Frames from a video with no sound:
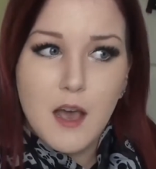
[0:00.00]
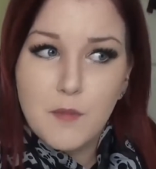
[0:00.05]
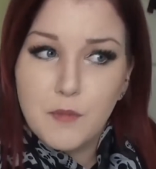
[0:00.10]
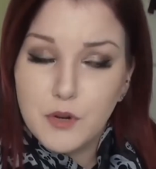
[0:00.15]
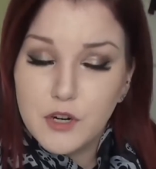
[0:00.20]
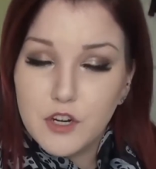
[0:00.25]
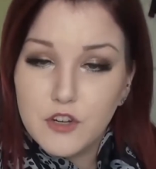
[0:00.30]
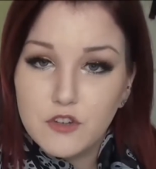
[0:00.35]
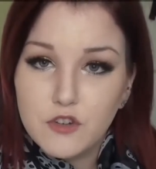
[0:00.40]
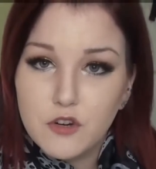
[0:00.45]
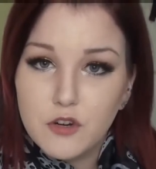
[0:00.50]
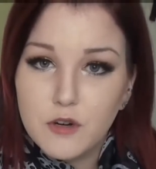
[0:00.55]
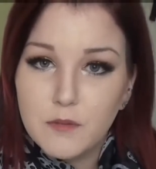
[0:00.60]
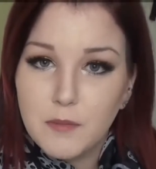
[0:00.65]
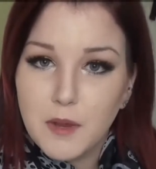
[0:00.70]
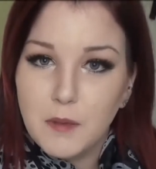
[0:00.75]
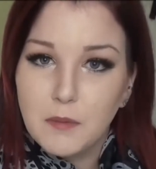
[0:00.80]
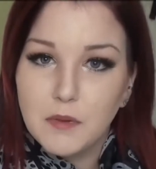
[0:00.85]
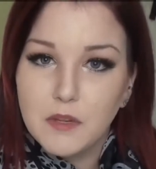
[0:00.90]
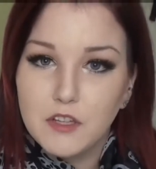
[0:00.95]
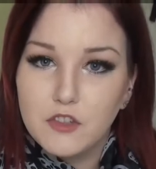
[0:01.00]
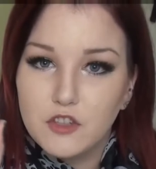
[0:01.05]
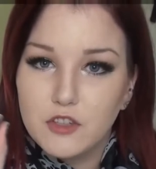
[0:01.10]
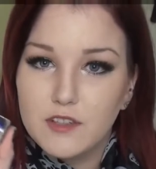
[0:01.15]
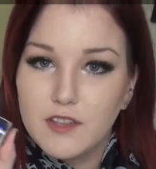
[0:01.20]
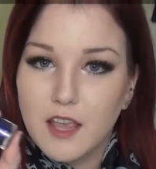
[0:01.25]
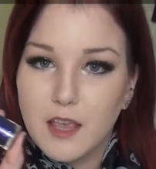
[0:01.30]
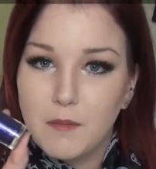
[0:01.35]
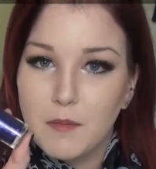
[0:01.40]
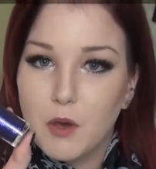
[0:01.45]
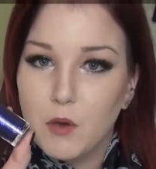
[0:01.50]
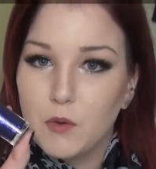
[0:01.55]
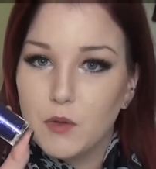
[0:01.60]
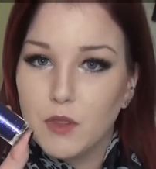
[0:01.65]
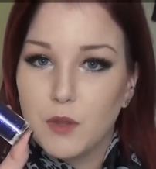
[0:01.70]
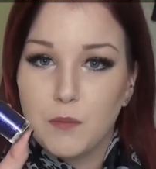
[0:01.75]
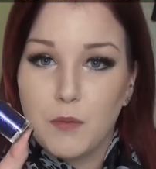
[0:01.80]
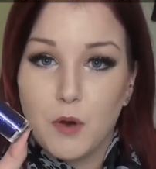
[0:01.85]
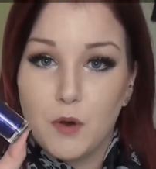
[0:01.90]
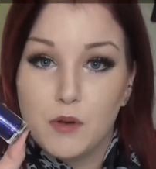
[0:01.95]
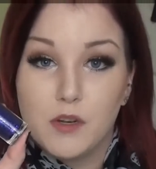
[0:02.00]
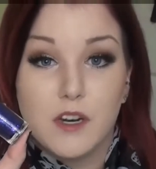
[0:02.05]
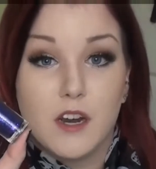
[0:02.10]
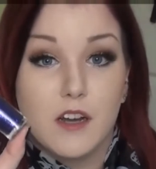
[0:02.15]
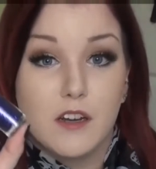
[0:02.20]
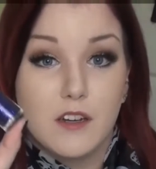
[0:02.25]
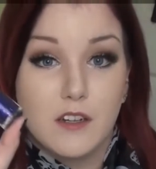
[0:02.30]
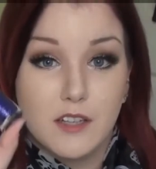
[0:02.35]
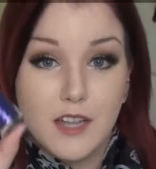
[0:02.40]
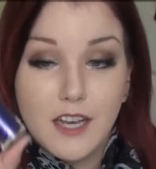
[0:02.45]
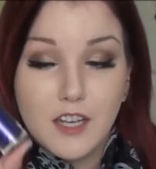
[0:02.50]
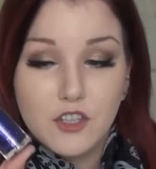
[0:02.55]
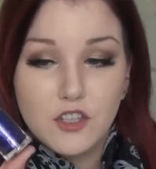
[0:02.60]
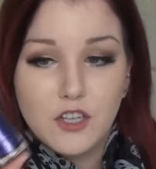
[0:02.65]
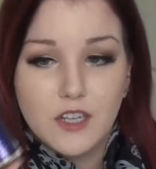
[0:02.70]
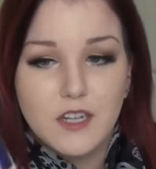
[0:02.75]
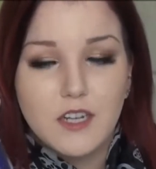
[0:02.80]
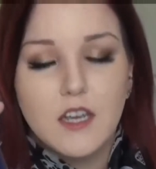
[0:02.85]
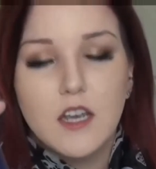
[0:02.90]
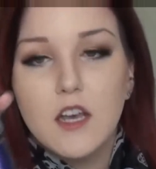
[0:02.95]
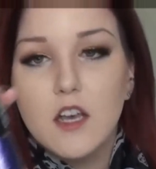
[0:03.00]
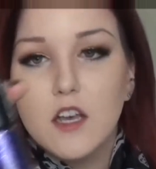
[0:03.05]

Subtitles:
Pretty sure Maybelline just came out with a polka dot collection.